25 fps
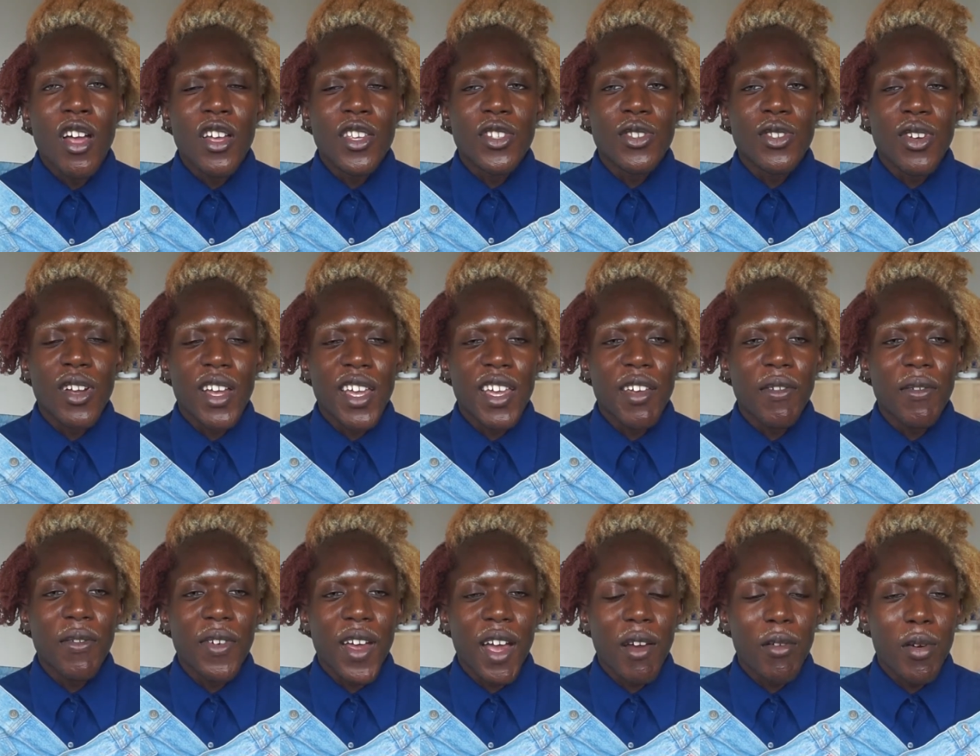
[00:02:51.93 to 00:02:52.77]
So
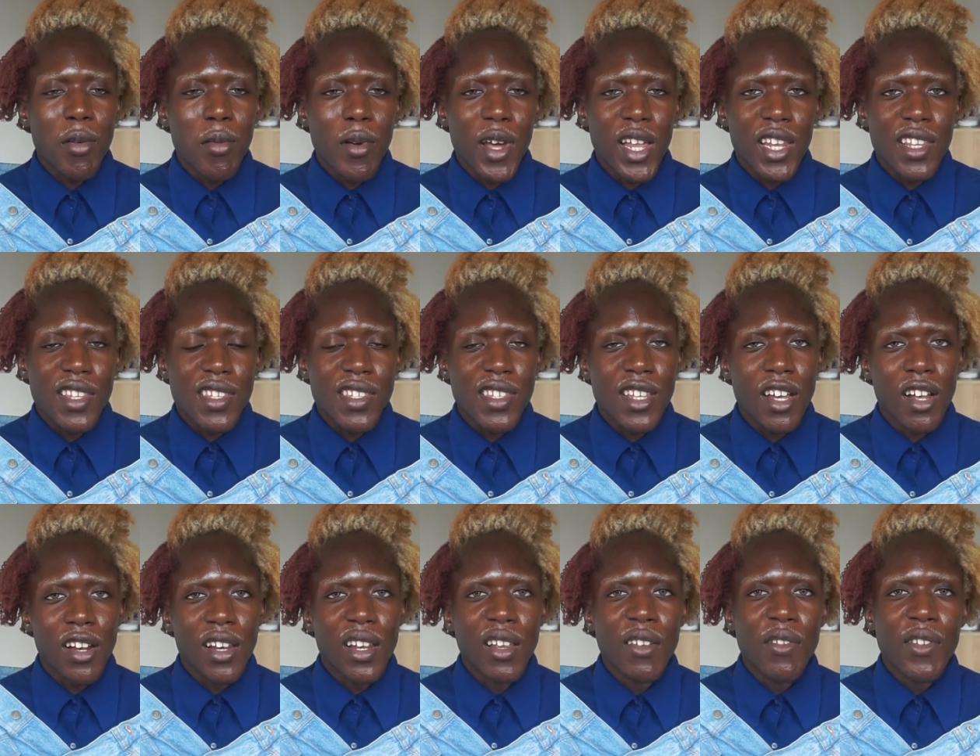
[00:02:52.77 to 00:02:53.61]
if everybody
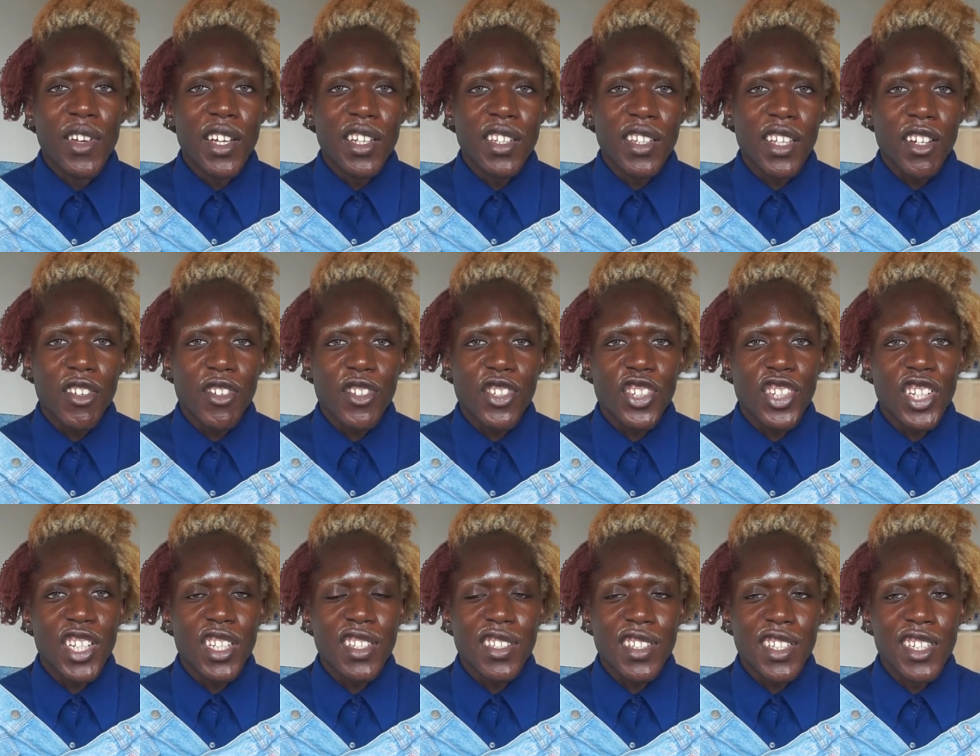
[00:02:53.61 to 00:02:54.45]
start leaving their
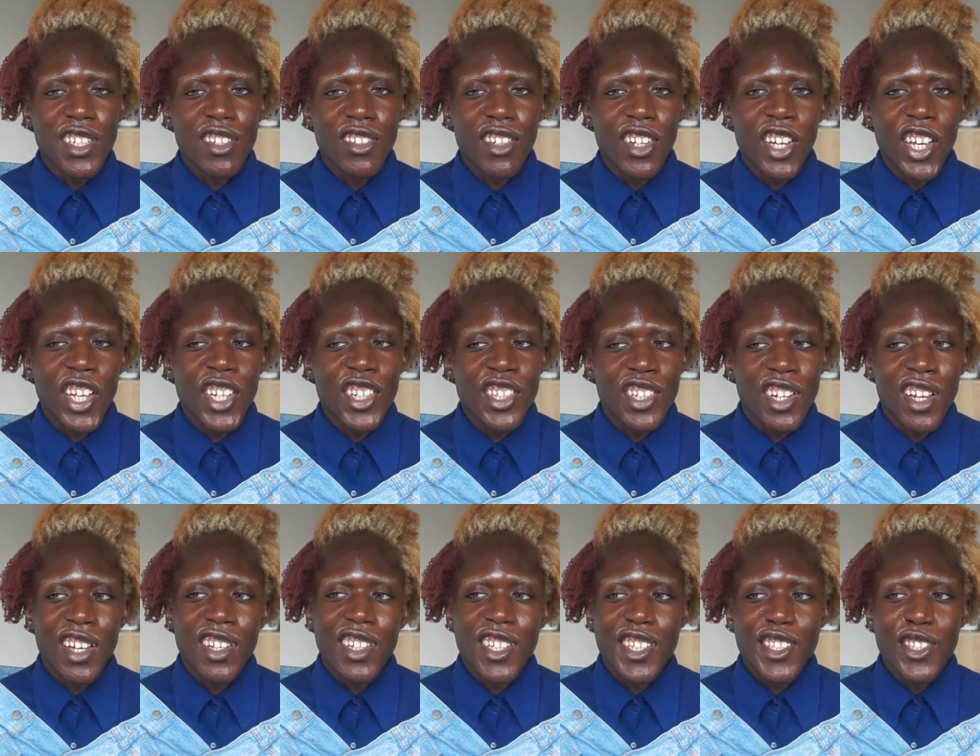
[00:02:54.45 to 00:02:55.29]
shit in the
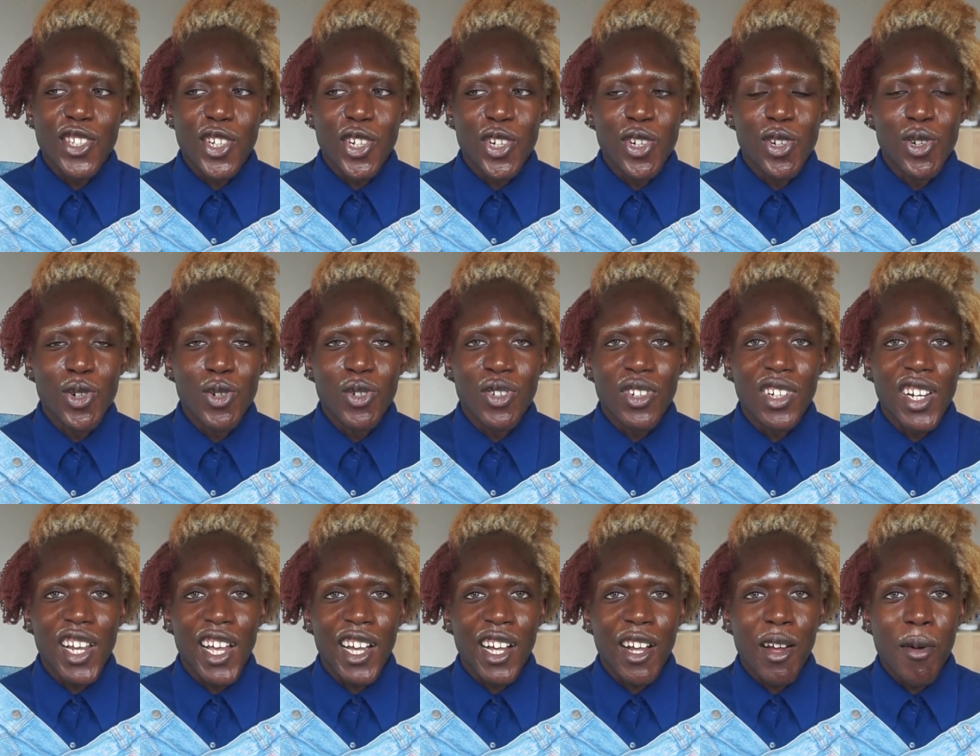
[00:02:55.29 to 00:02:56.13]
kitchen, it's gonna look
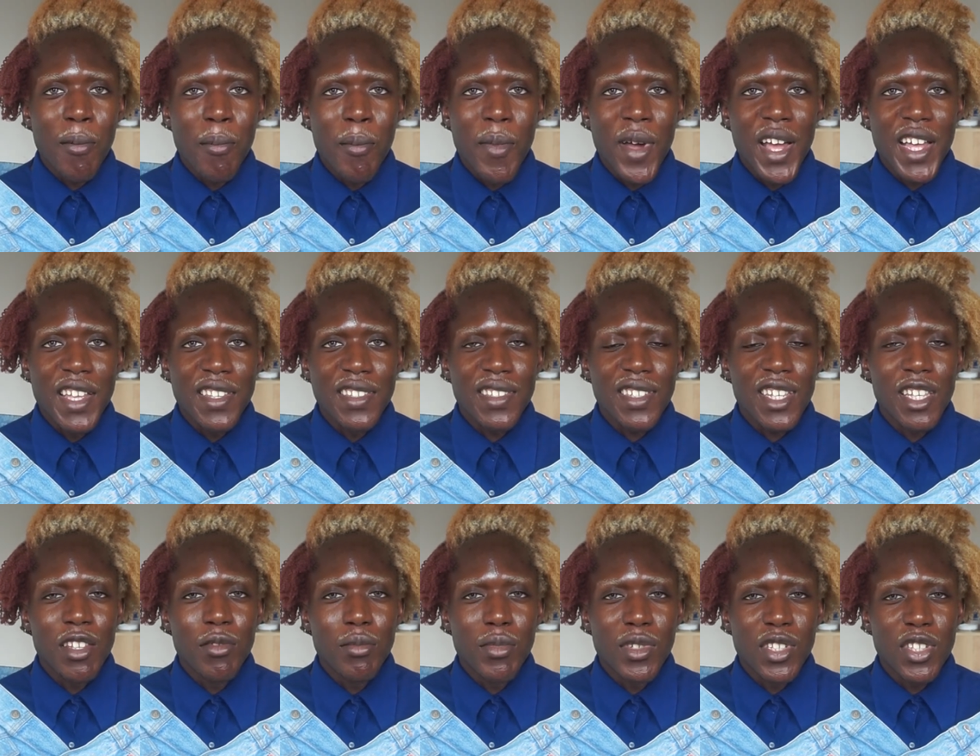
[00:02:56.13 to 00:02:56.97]
like a mess
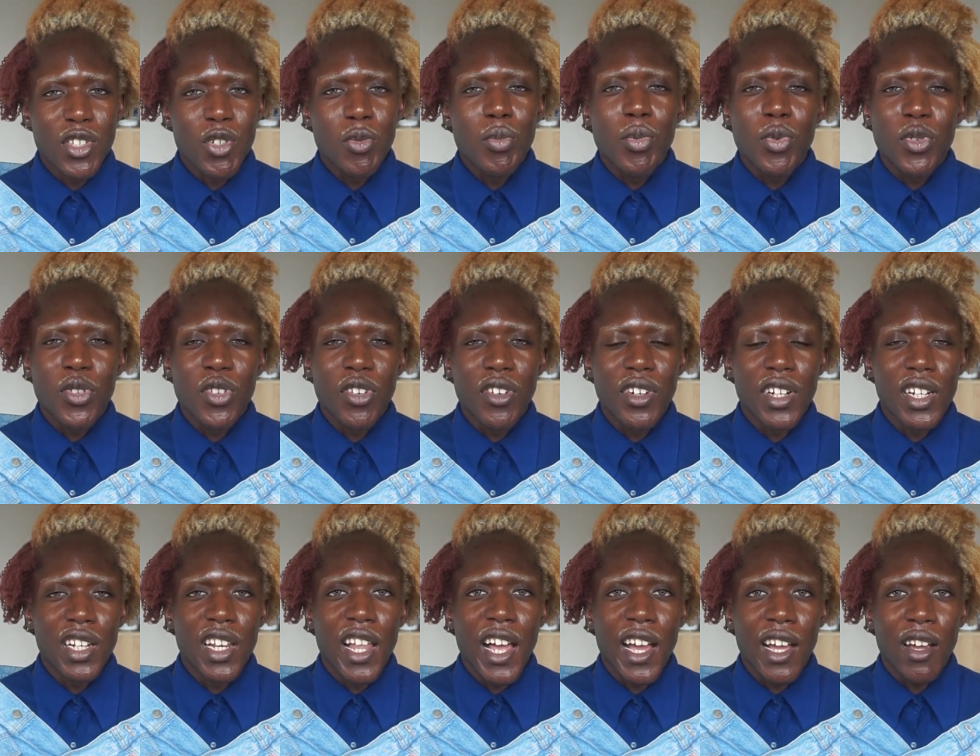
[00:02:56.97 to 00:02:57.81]
and be super dirty
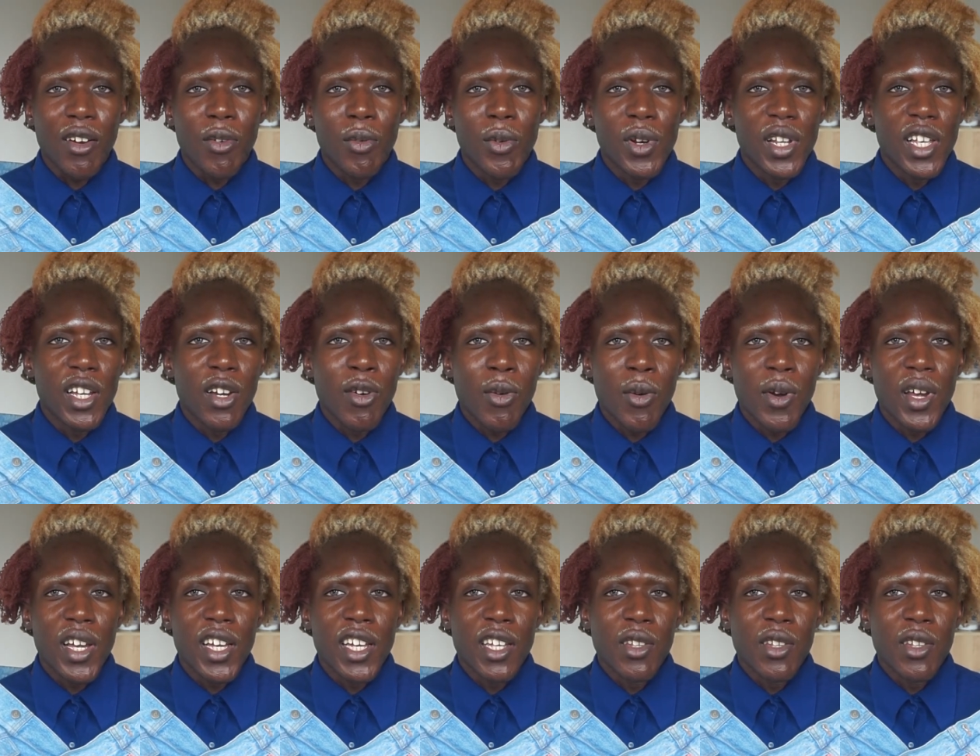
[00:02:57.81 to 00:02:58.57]
like really quick.